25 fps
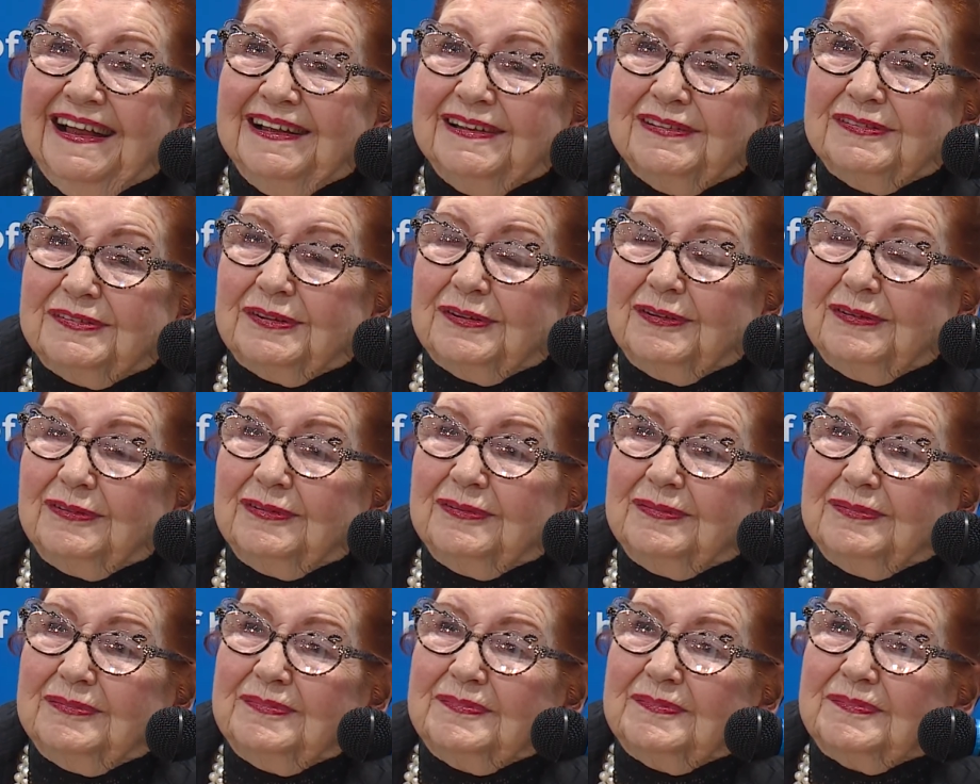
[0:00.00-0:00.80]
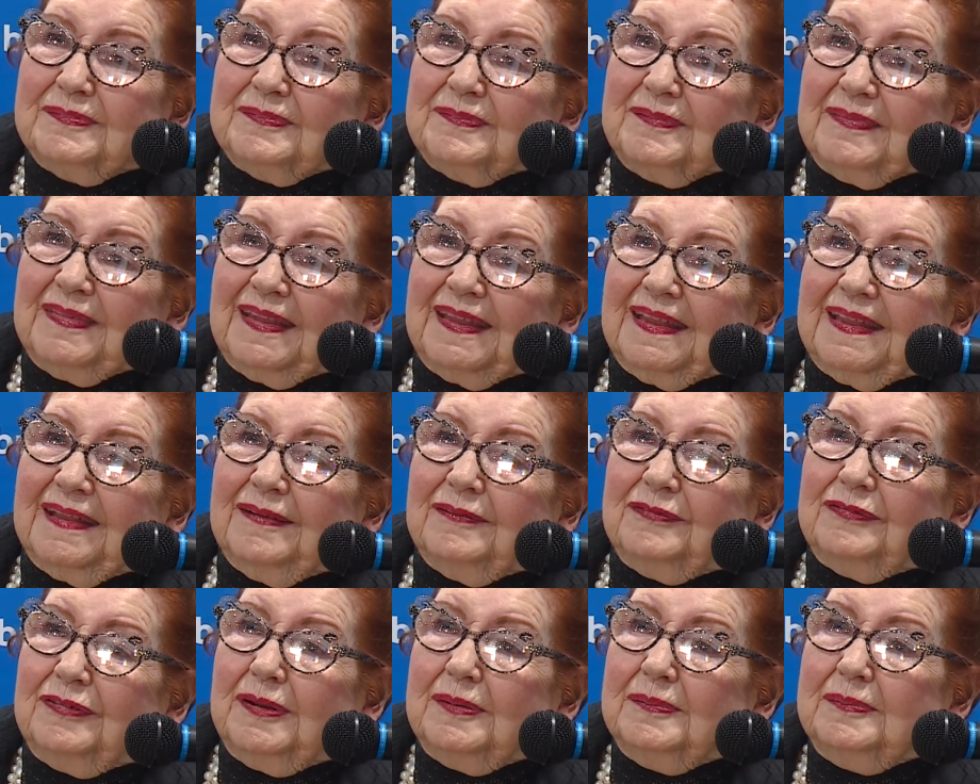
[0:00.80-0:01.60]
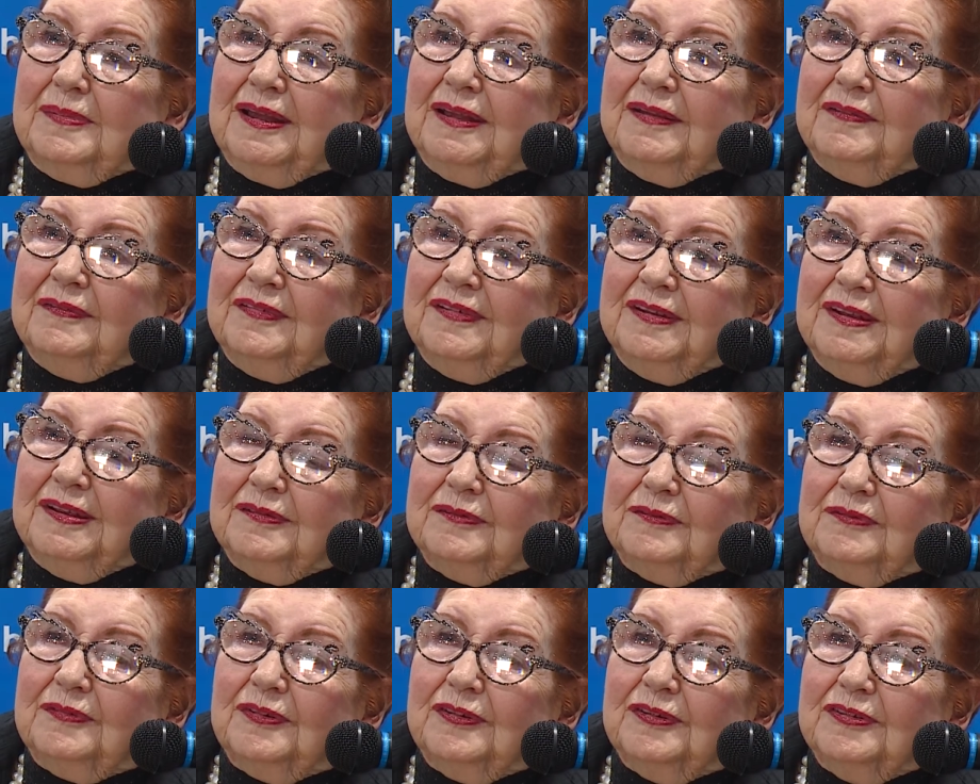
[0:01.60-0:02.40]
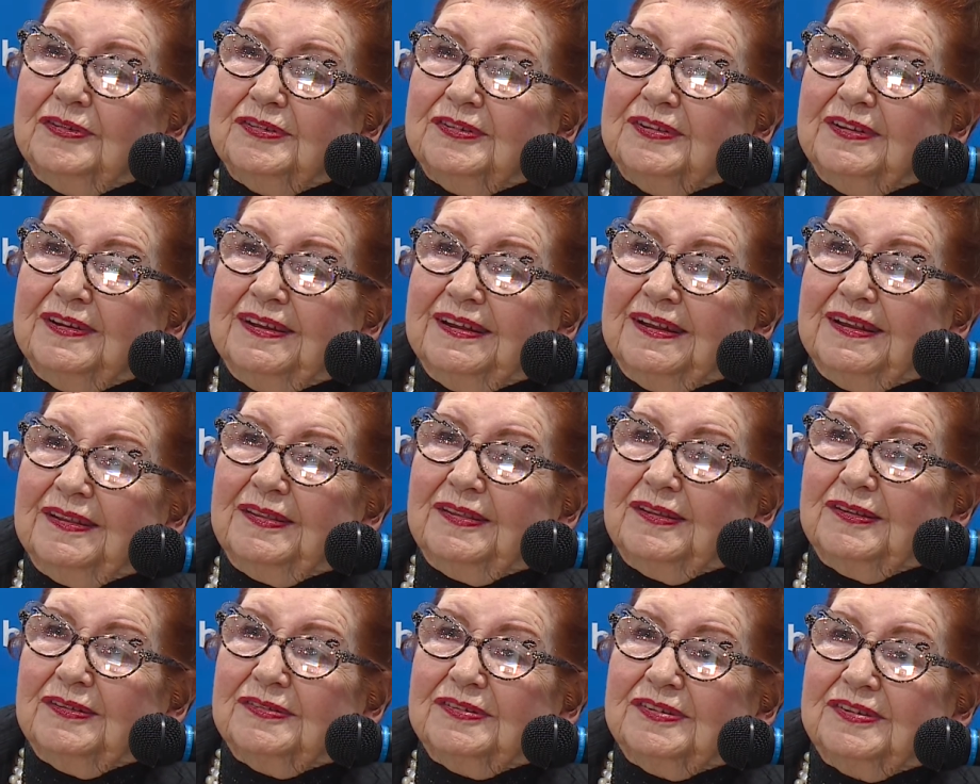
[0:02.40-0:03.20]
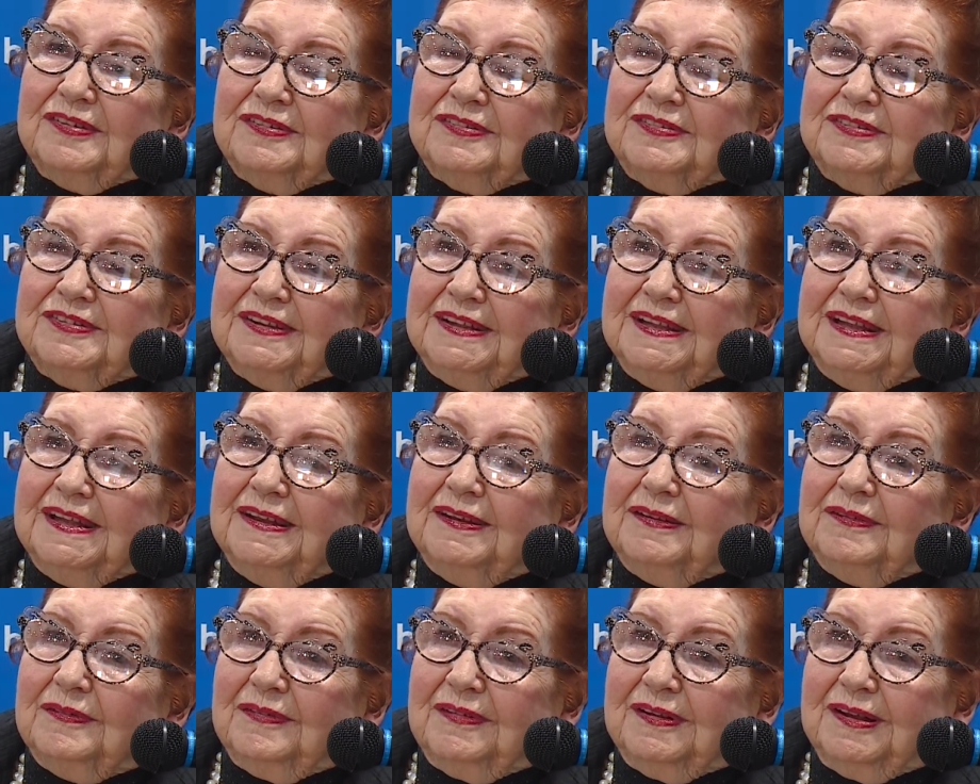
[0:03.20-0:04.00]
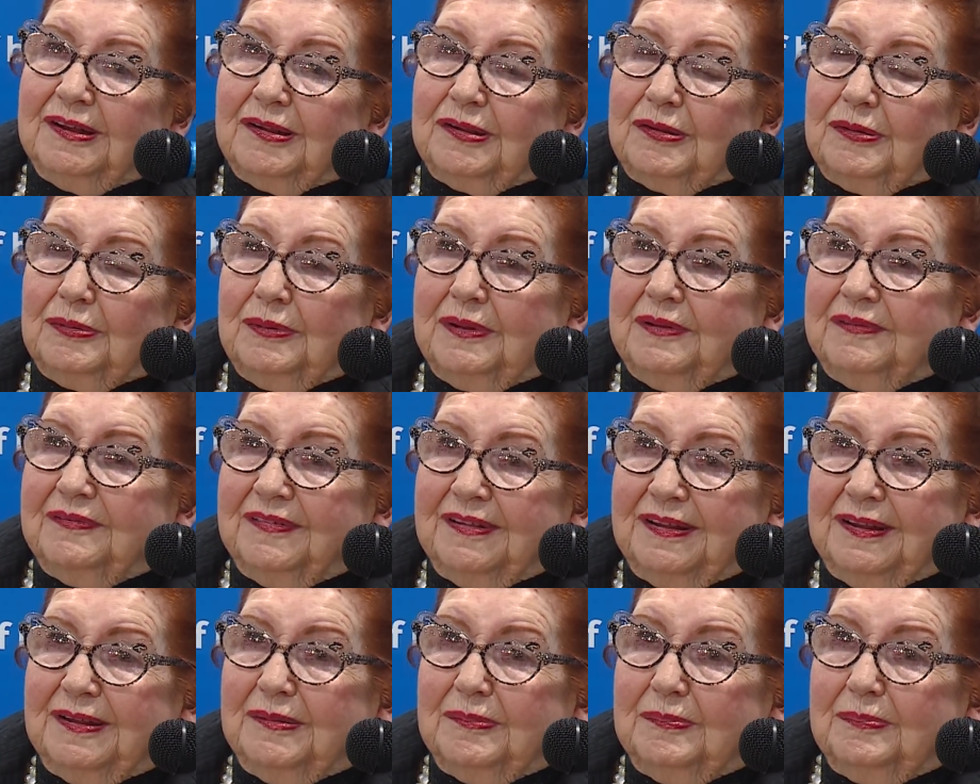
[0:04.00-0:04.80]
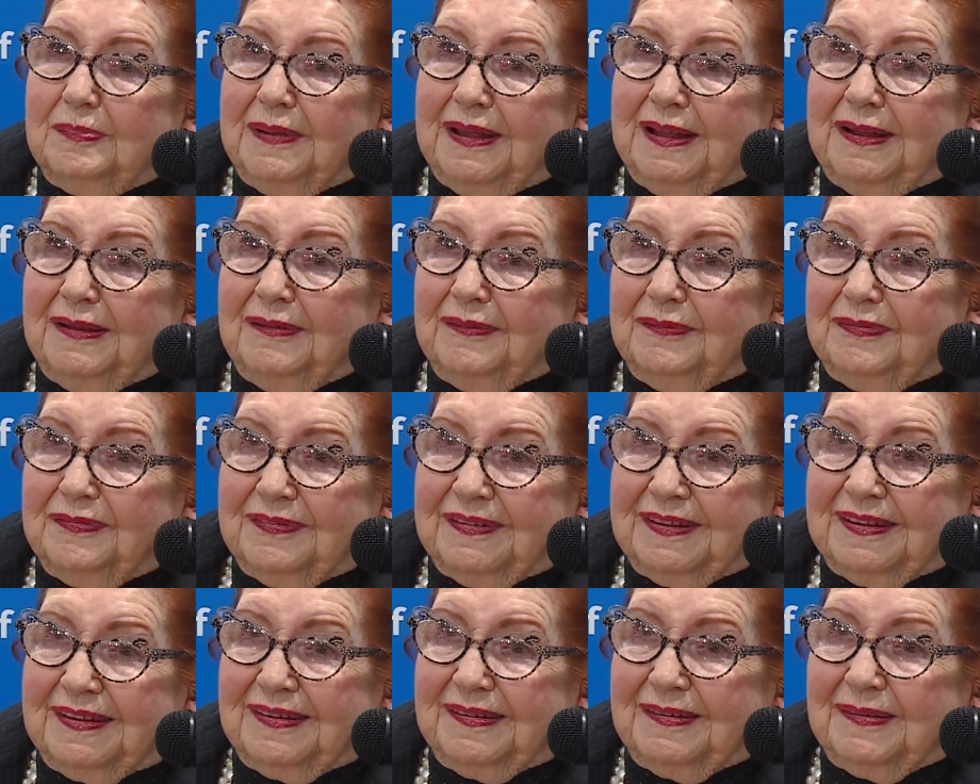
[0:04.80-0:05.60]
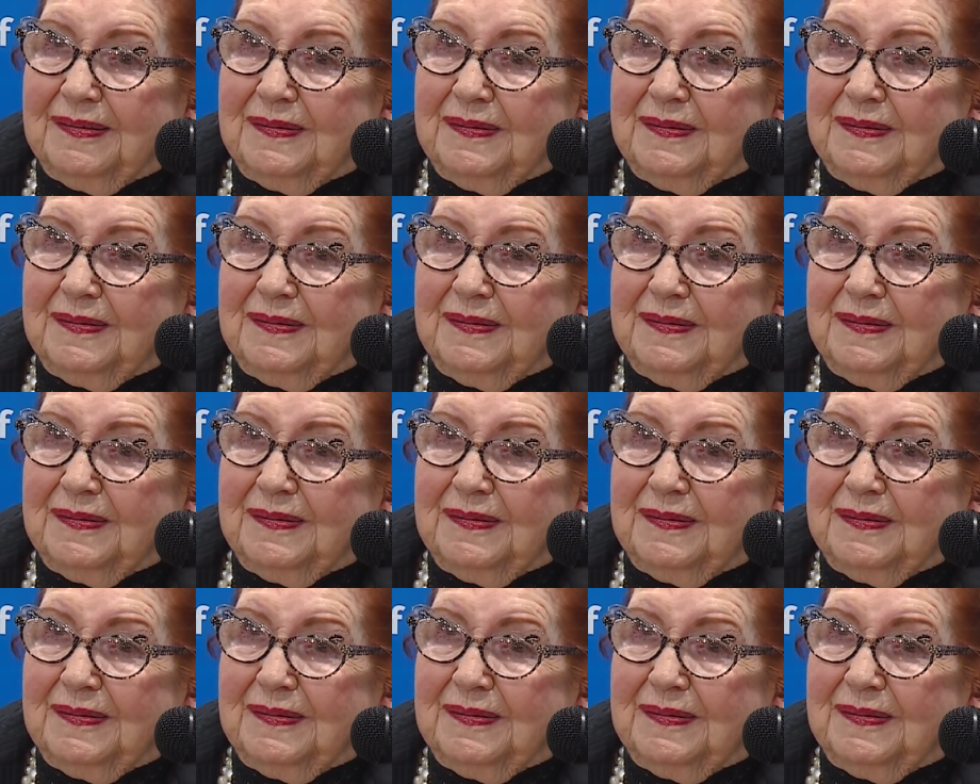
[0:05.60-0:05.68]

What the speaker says: So, from every adversity, there's a seed of an equivalent benefit.